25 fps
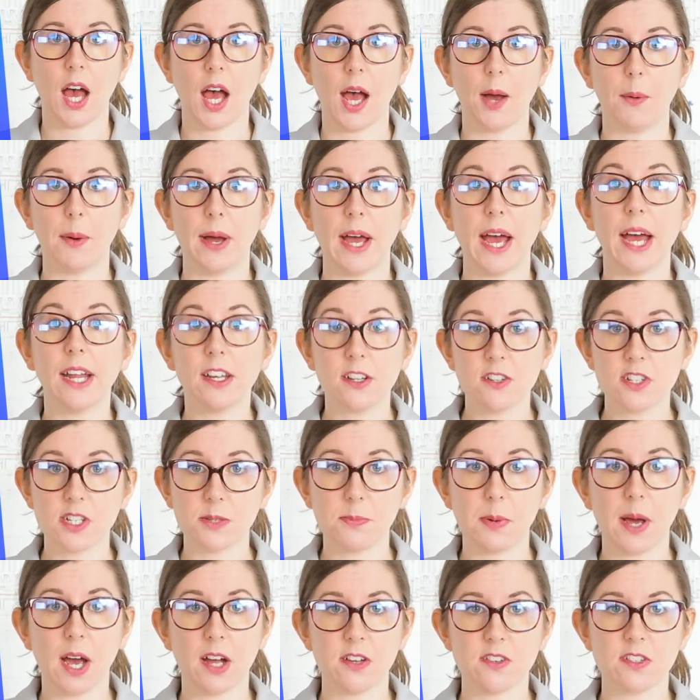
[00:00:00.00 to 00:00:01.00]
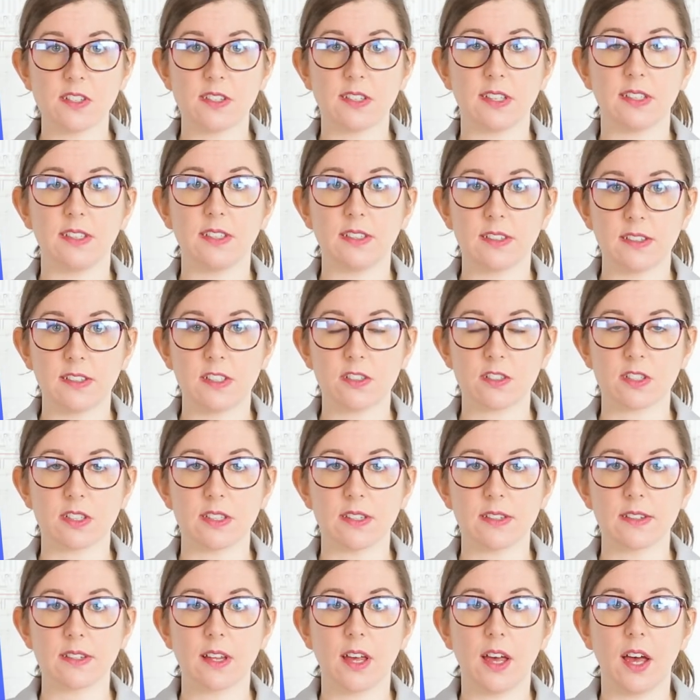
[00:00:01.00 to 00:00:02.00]
Our energy purchasing
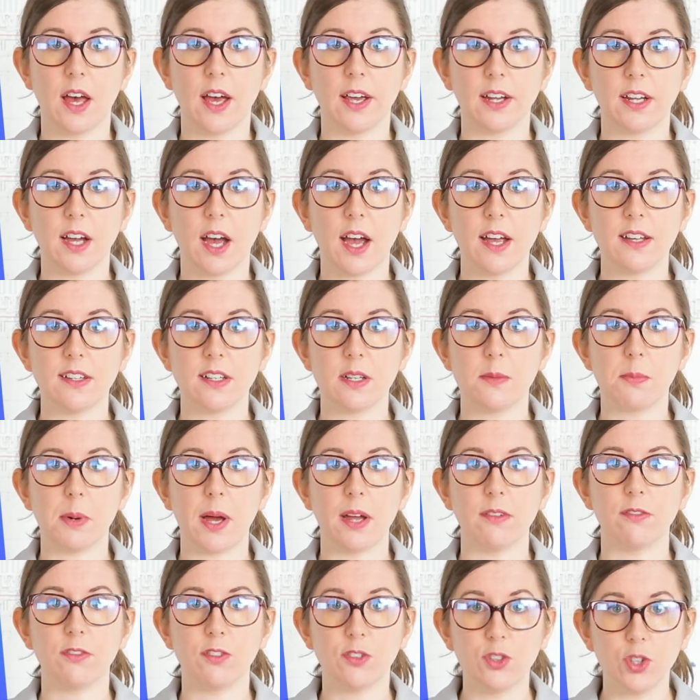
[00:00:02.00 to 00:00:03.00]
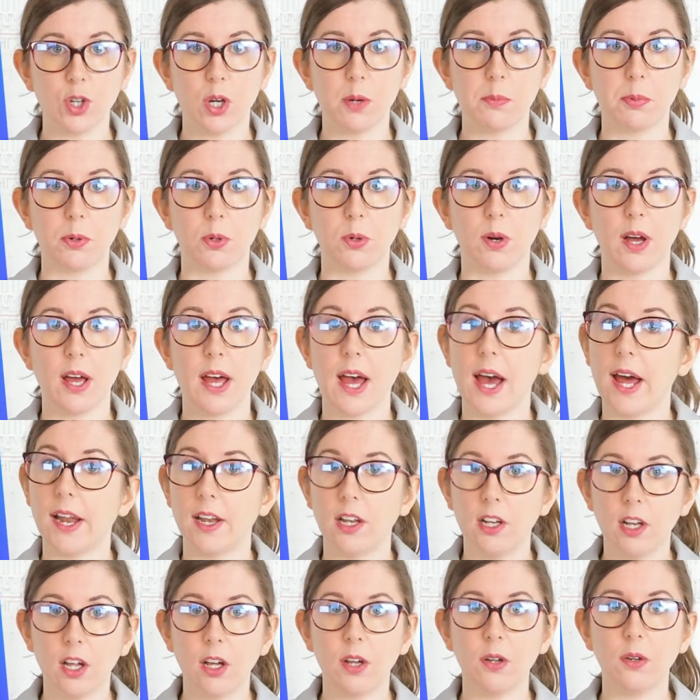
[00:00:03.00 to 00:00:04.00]
decisions are guided by renewable
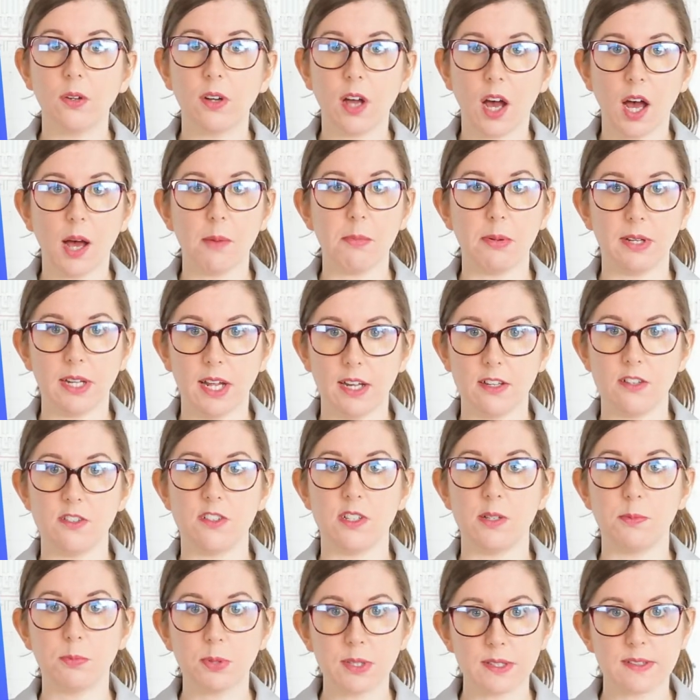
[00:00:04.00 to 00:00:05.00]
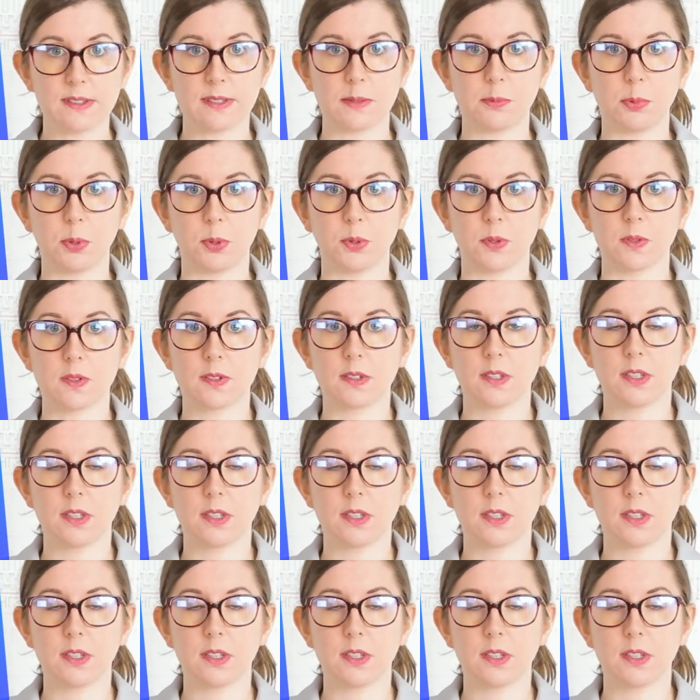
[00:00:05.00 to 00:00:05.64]
and low carbon energy principles.